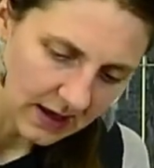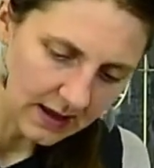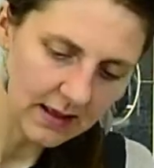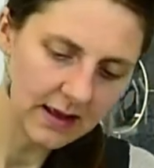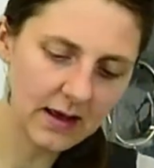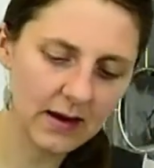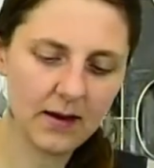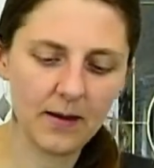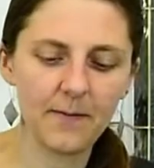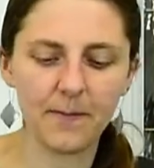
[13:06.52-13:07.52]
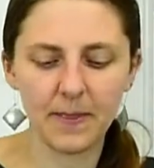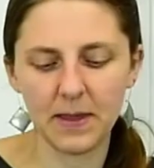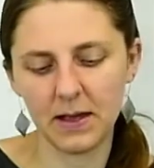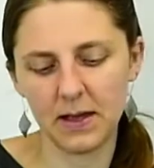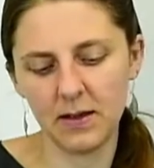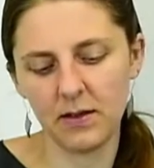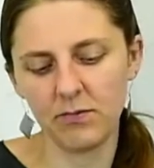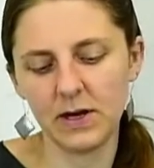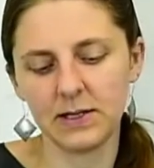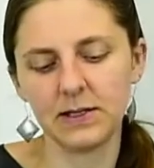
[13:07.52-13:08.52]
and then
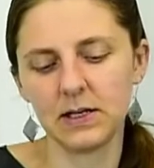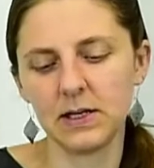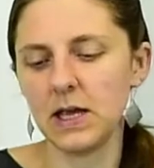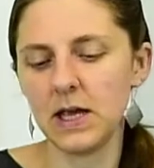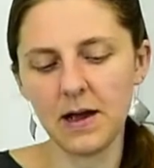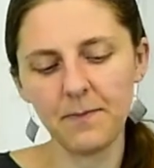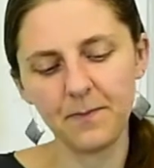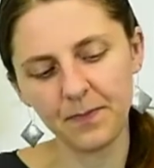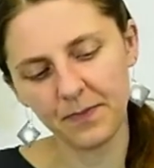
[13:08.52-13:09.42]
the rest in here.